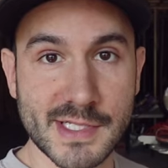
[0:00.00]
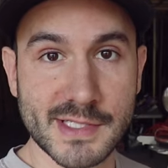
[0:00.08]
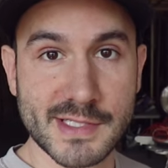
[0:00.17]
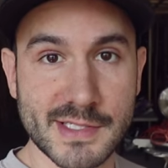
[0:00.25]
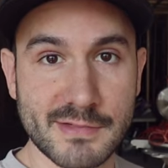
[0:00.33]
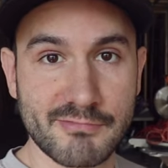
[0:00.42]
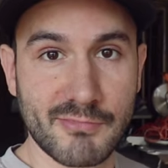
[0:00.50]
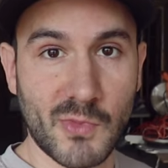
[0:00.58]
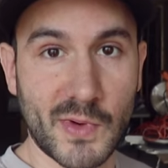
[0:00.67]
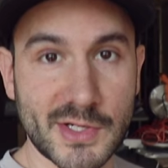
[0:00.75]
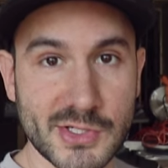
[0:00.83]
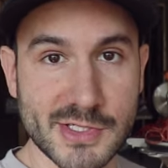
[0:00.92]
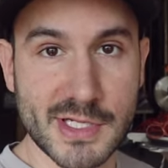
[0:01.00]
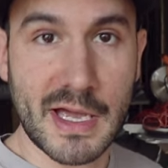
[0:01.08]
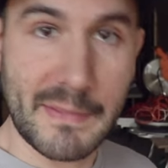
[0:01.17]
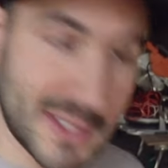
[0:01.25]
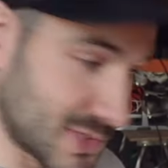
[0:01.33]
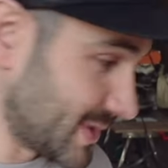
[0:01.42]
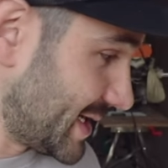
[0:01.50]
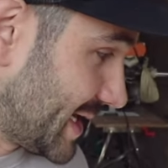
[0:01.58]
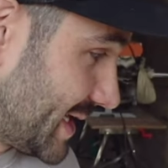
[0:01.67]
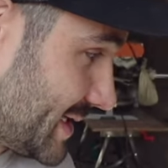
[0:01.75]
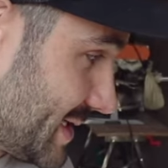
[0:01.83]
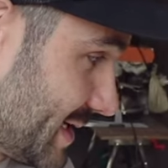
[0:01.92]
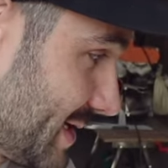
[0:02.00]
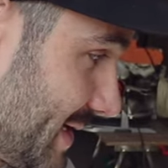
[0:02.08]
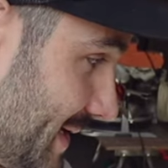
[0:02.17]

since winter's coming to an end,